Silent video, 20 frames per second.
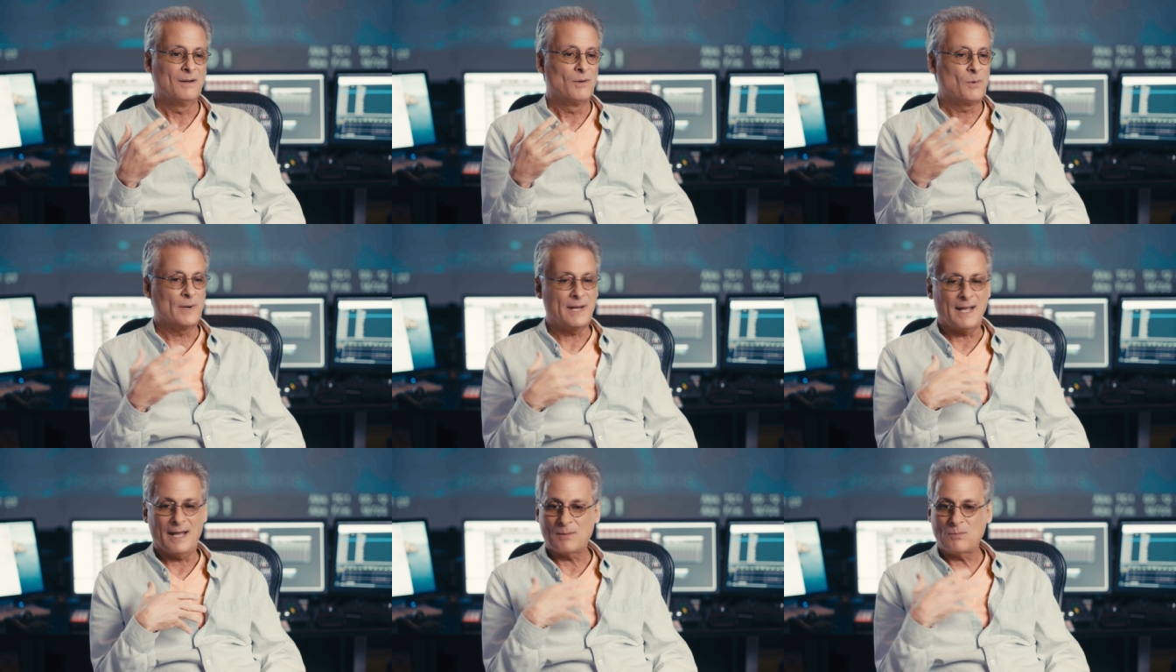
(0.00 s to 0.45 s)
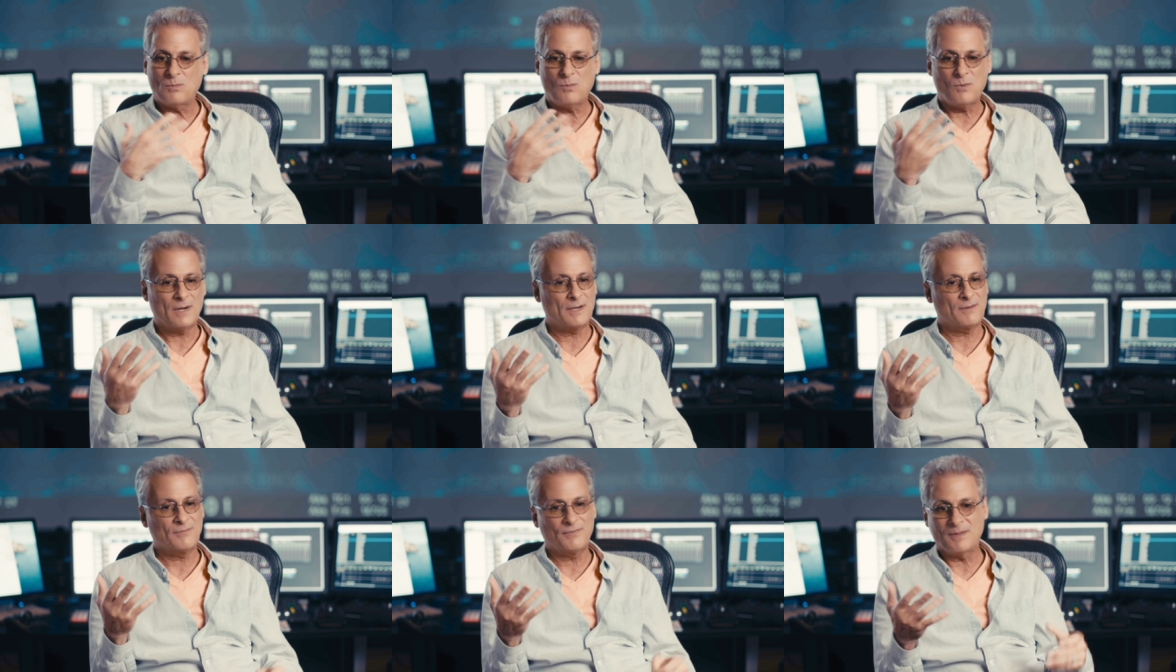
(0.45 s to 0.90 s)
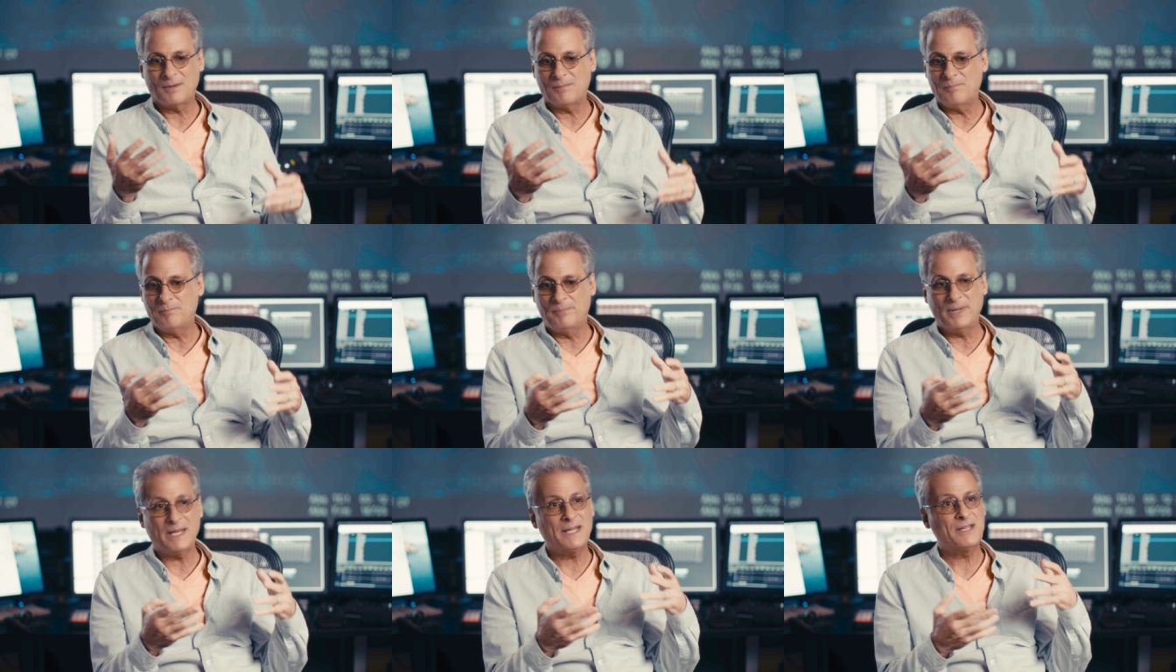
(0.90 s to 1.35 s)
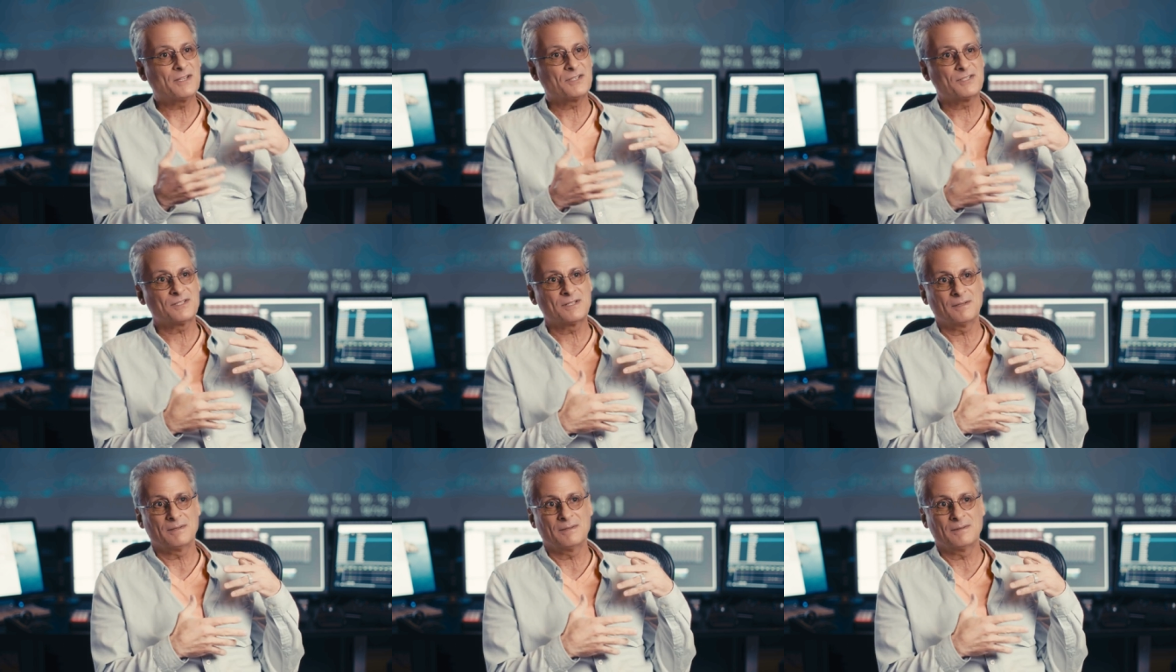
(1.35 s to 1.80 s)
we had one of the
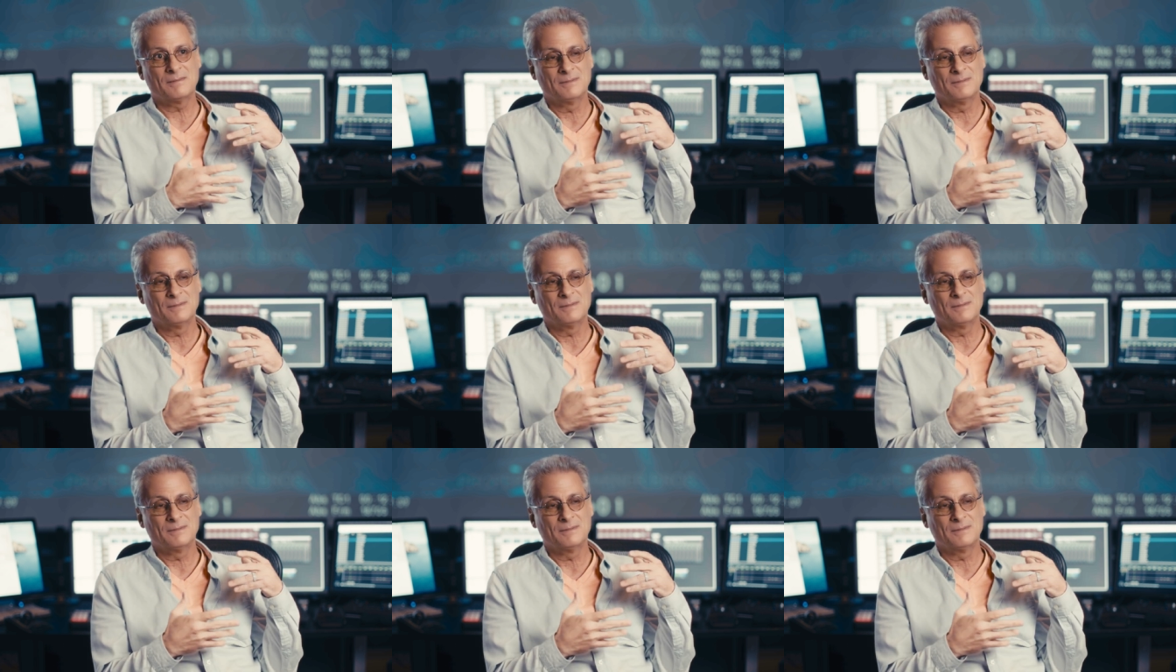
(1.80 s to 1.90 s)
biggest